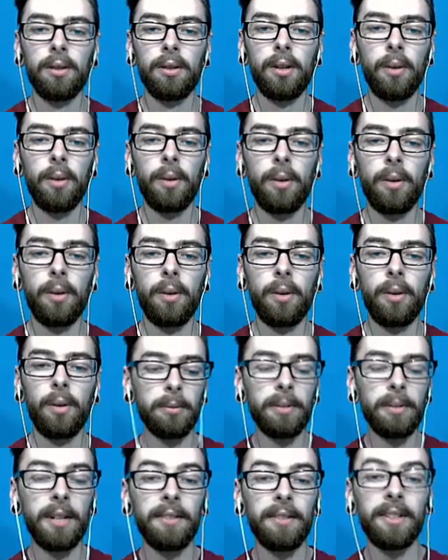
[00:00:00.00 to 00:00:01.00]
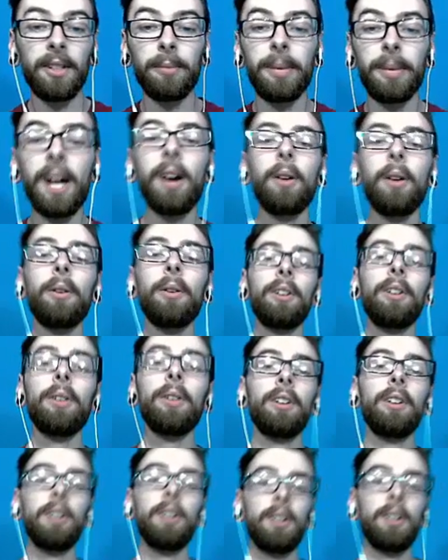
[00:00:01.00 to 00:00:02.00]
Oh wait, not everyone has secret power!